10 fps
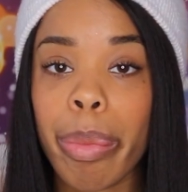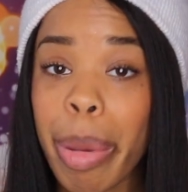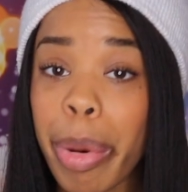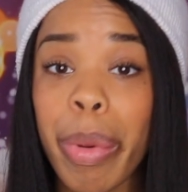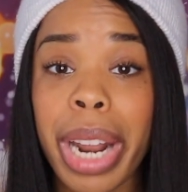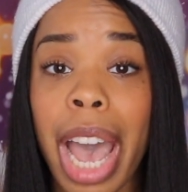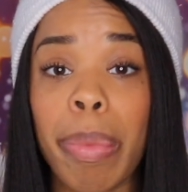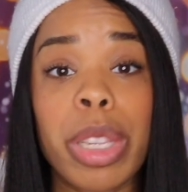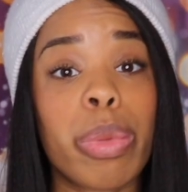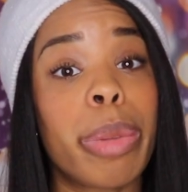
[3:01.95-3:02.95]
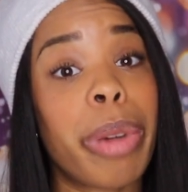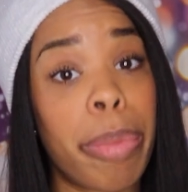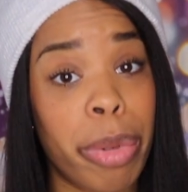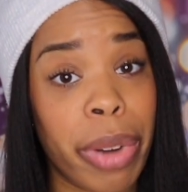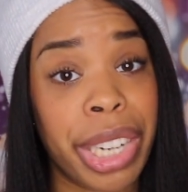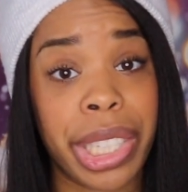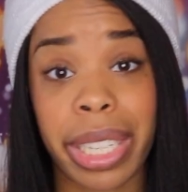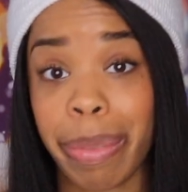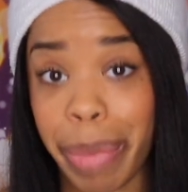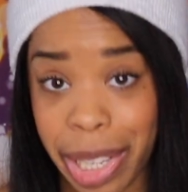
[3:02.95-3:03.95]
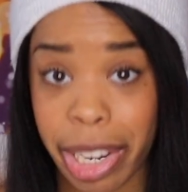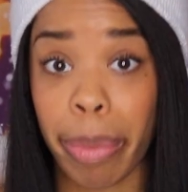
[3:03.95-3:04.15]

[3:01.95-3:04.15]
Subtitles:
Remember what happens when preparation meets